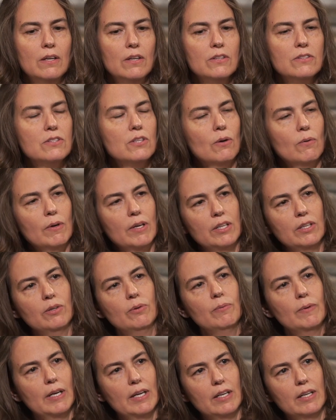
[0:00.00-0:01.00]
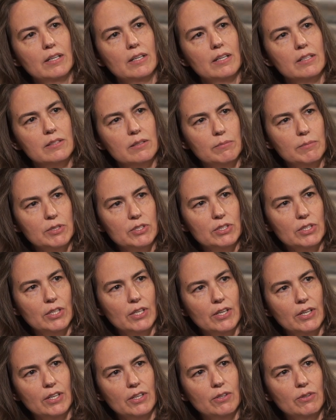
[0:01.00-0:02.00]
So when you went as a
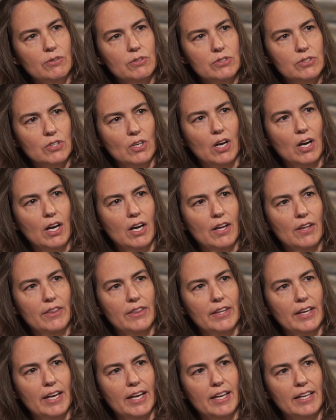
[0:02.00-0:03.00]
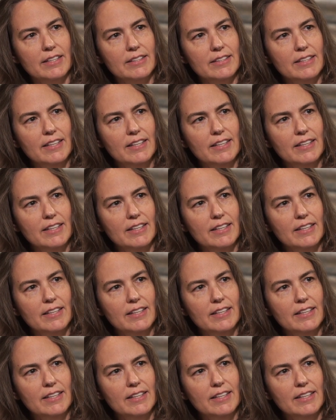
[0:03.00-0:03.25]
missionary, you saw that,